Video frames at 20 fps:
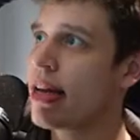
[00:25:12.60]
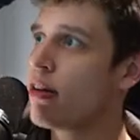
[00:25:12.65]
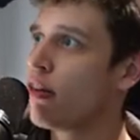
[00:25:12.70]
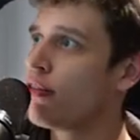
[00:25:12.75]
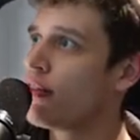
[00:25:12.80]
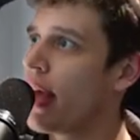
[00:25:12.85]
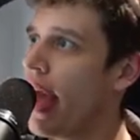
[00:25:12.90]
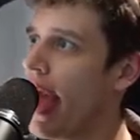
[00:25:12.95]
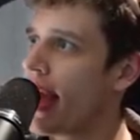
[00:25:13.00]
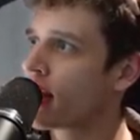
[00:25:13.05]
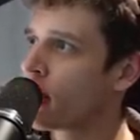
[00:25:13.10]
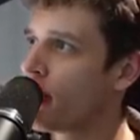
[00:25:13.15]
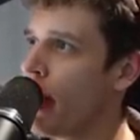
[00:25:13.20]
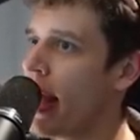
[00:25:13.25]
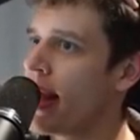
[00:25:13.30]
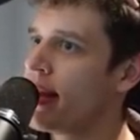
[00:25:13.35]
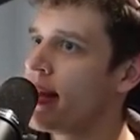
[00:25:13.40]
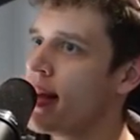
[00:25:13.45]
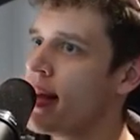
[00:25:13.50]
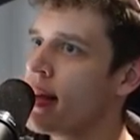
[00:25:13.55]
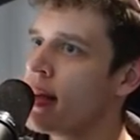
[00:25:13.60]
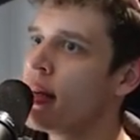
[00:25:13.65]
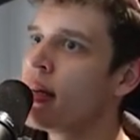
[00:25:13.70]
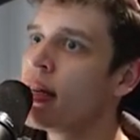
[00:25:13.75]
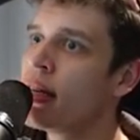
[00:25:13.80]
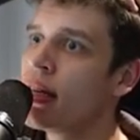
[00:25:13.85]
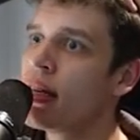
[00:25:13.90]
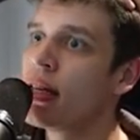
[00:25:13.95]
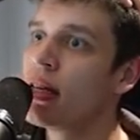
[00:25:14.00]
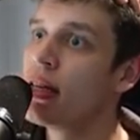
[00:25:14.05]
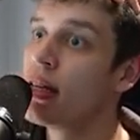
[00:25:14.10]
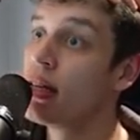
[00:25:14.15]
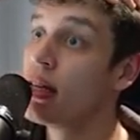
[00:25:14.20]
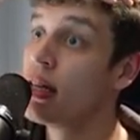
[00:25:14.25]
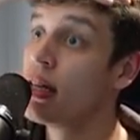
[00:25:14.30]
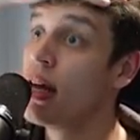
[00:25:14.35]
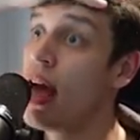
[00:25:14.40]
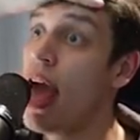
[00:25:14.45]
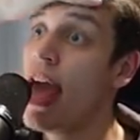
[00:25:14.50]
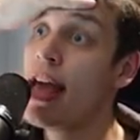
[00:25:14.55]
of the expanding.
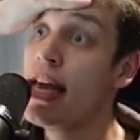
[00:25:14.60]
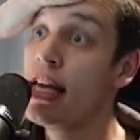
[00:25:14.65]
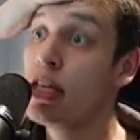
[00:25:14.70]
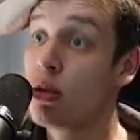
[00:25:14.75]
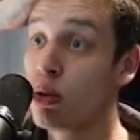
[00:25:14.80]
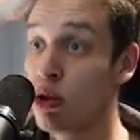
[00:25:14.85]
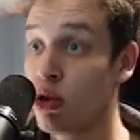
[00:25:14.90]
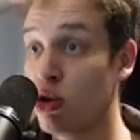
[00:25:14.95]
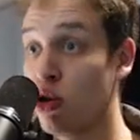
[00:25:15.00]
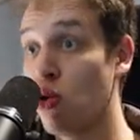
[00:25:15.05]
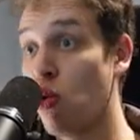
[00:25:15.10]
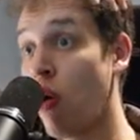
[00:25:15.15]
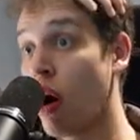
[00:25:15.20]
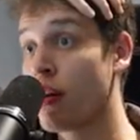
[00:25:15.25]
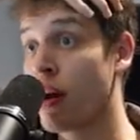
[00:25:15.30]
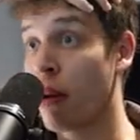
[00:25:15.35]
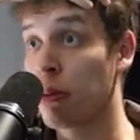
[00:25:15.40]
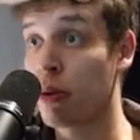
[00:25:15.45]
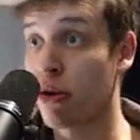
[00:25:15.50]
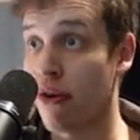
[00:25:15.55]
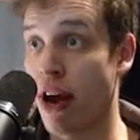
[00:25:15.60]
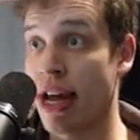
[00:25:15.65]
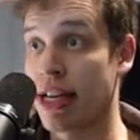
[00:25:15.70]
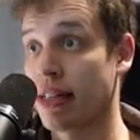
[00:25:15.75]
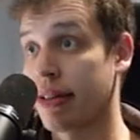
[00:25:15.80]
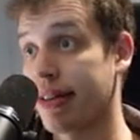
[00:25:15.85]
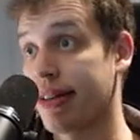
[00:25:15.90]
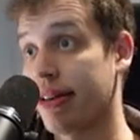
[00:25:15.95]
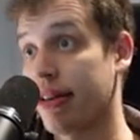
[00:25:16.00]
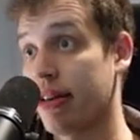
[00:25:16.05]
He's on 2-1 upgrades.